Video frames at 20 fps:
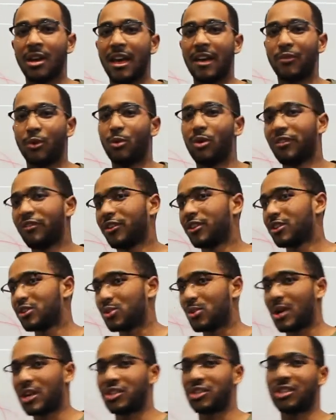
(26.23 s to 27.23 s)
If it weren't for
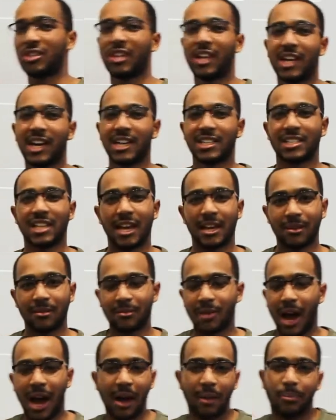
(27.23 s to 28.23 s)
this question, like I
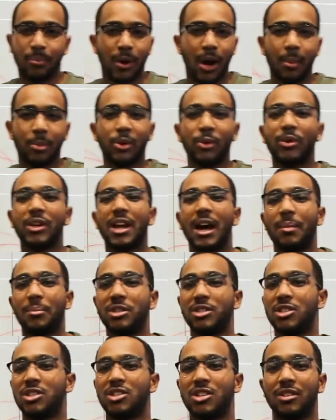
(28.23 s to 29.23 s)
said, I probably would not
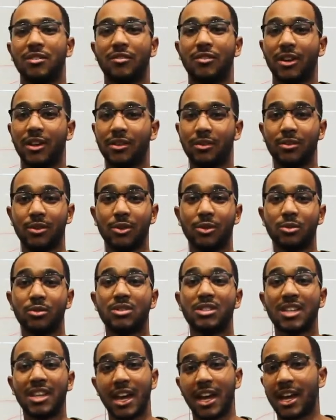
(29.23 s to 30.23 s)
be teaching in front of you
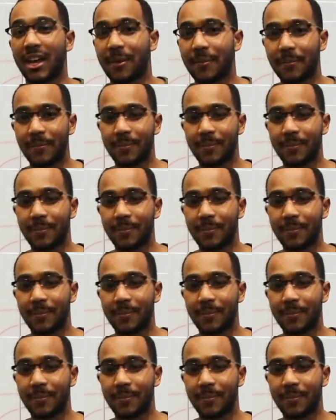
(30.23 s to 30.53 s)
today.